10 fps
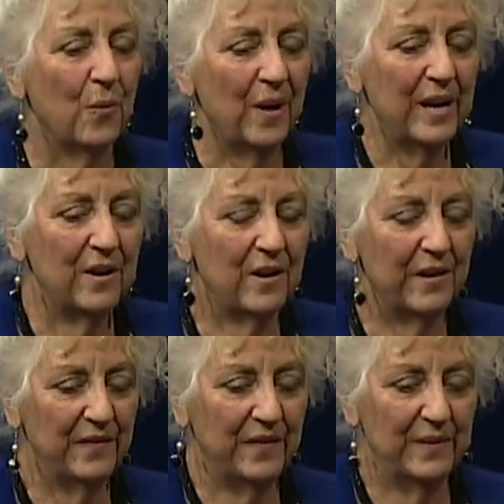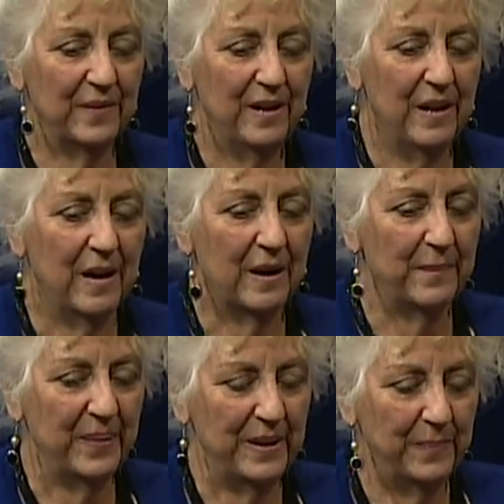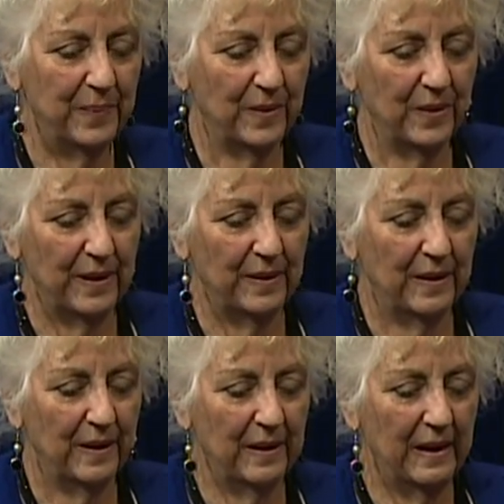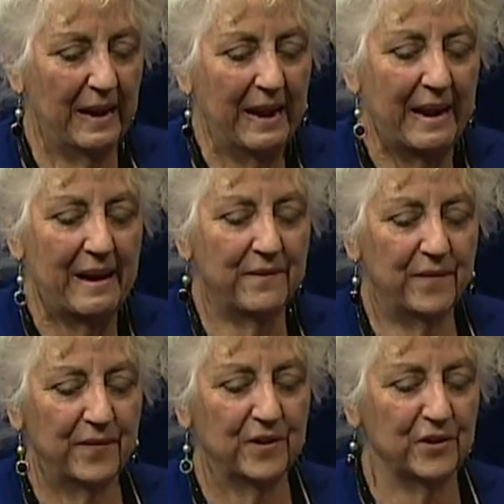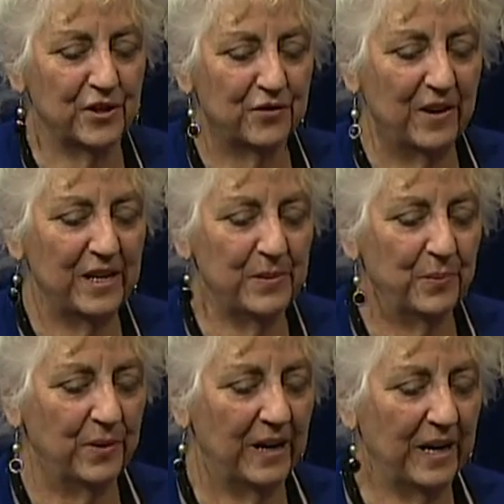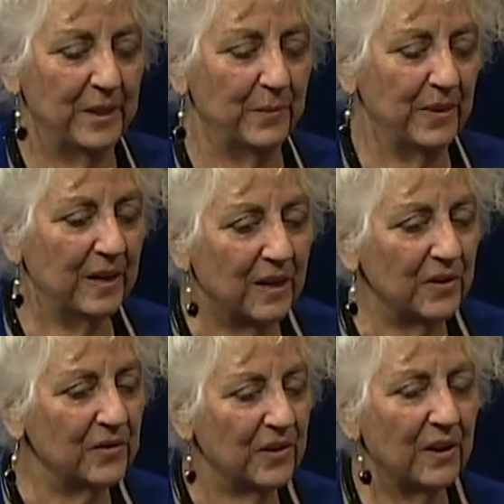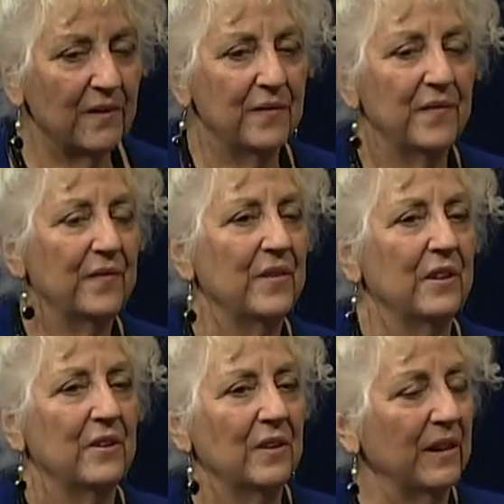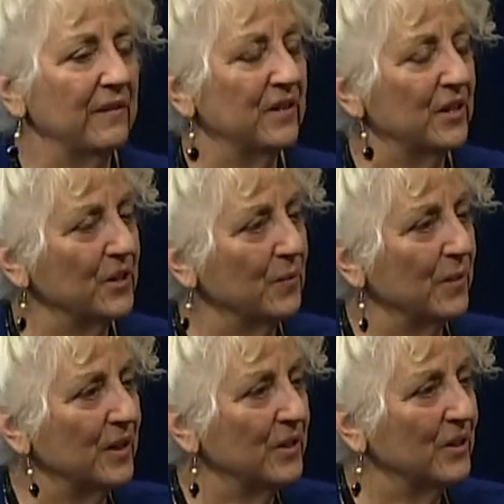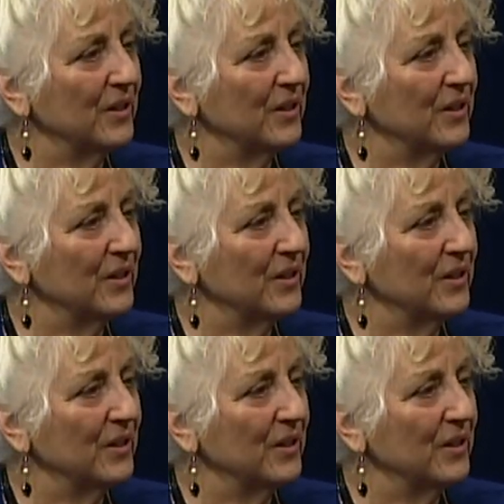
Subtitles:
Quite often, people have constraints put on them because of their life situation.